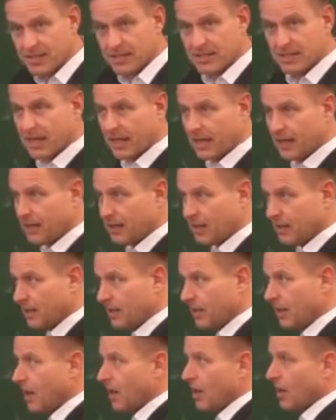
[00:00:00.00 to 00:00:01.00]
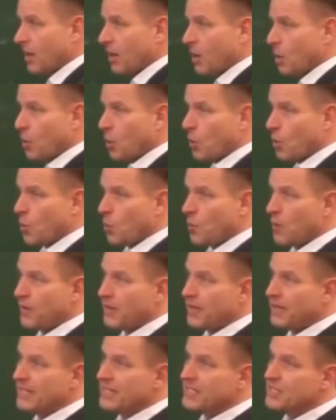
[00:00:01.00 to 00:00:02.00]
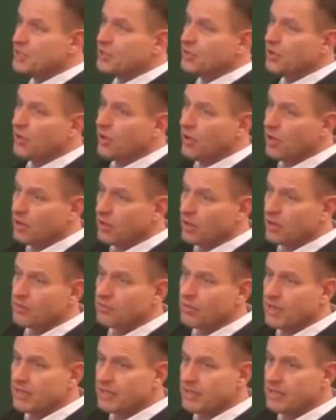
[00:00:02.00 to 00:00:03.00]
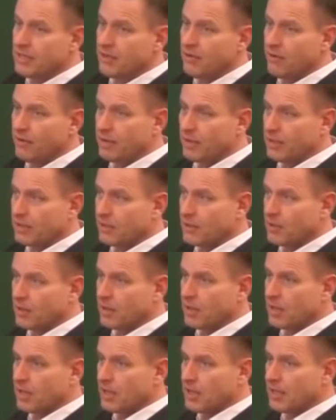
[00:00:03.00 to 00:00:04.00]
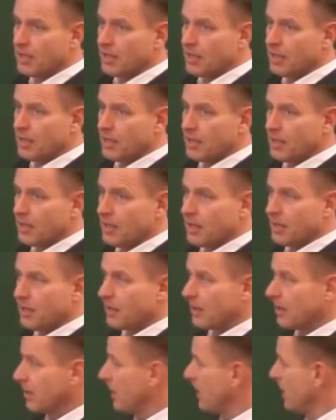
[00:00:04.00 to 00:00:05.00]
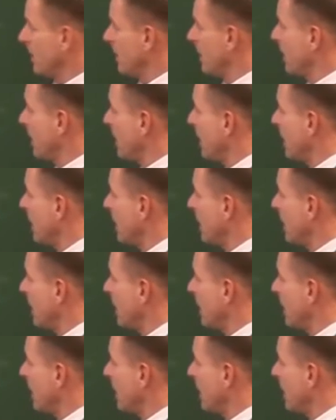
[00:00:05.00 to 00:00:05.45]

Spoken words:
on this scale, with an external criteria. Okay,